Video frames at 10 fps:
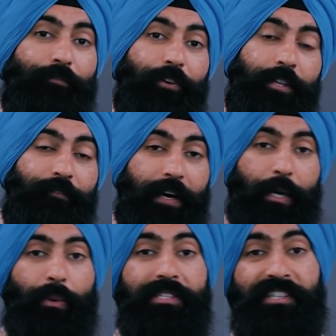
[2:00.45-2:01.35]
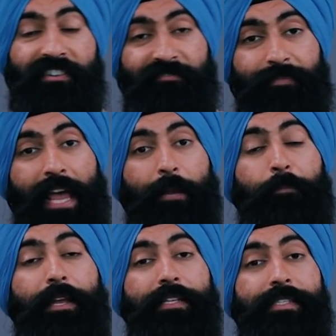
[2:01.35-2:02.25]
for the Federal Reserve Bank,
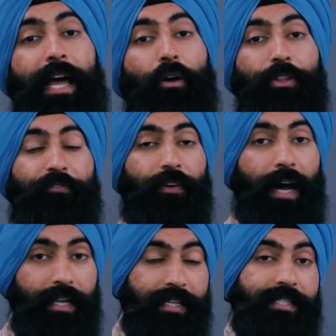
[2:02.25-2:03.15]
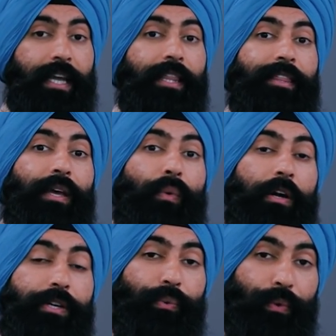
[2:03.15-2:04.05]
because now they're finally saying that they
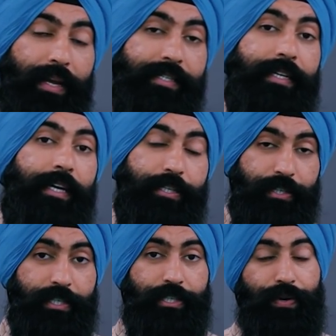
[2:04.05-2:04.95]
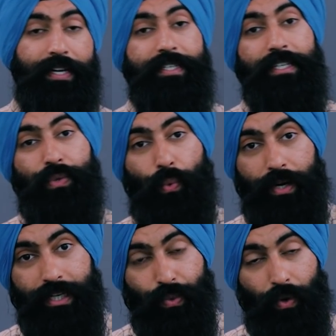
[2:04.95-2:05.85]
want to raise interest rates in
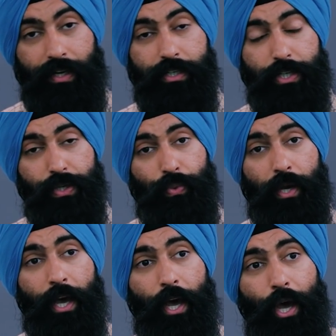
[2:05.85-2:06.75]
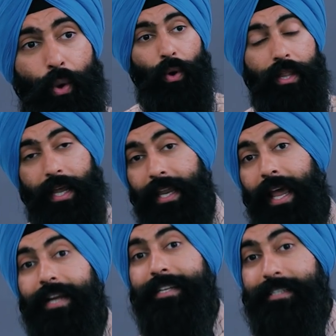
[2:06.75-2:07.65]
twenty twenty-two. Well, in
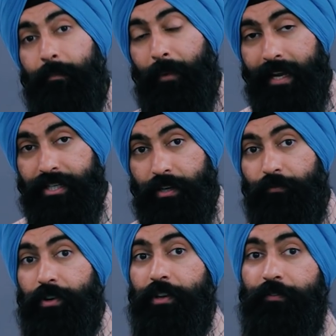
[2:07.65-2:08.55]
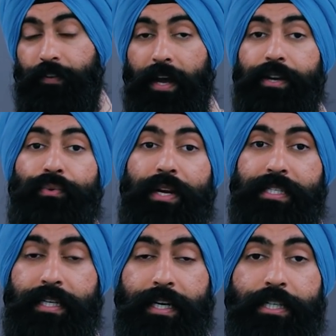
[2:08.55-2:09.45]
anticipation for the Fed
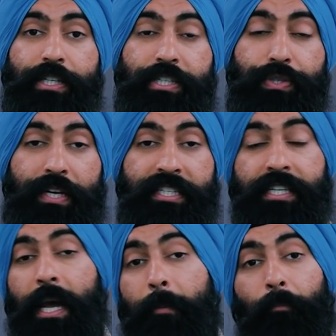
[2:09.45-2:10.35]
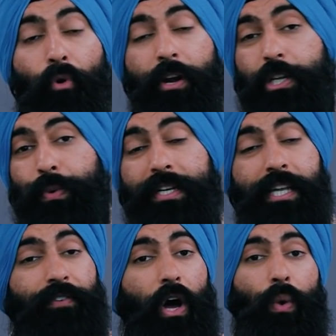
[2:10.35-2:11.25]
raising interest rates, mortgage rates
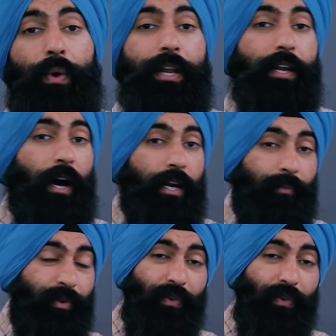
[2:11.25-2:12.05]
have already gone up. We've